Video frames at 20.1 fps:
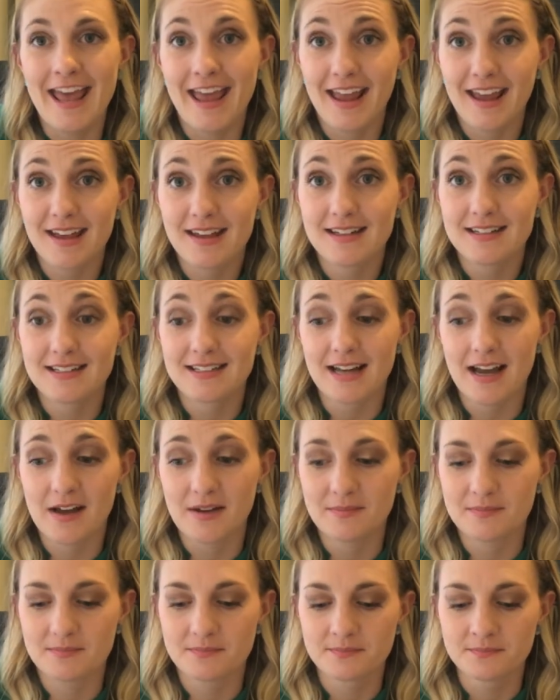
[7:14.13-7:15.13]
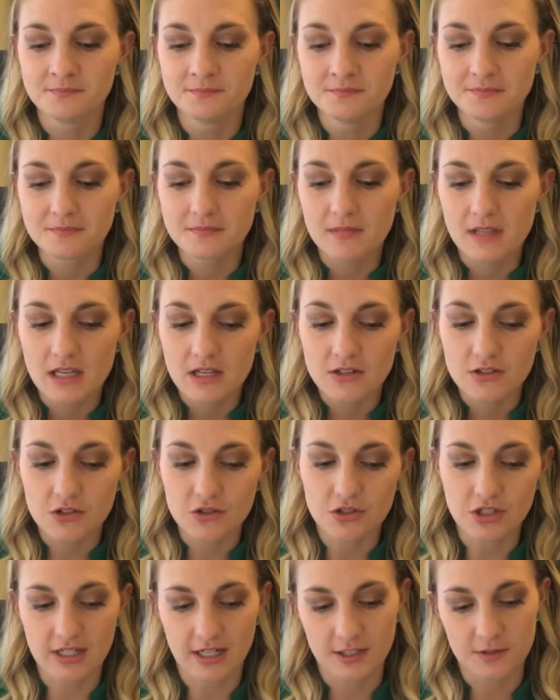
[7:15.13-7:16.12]
And
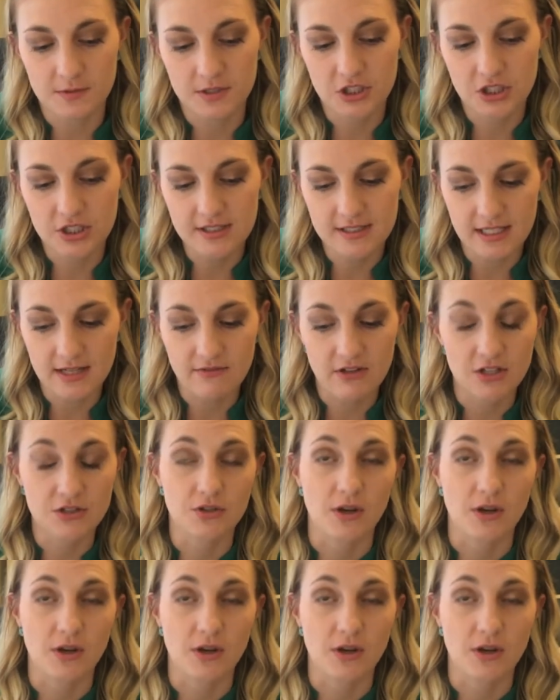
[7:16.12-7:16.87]
so she tells me she's leaving.